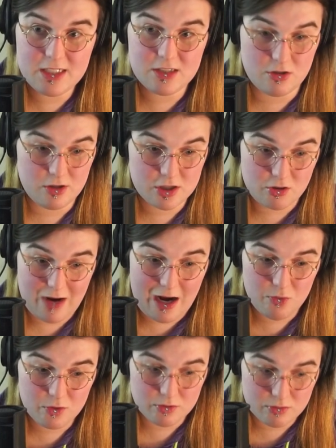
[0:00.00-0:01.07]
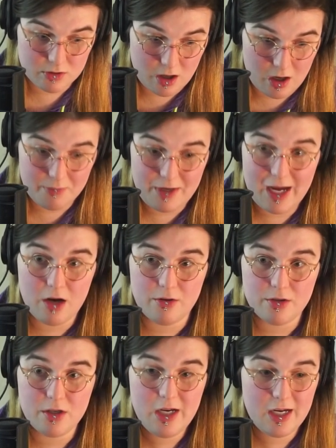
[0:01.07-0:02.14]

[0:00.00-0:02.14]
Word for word: so this crowd will calm down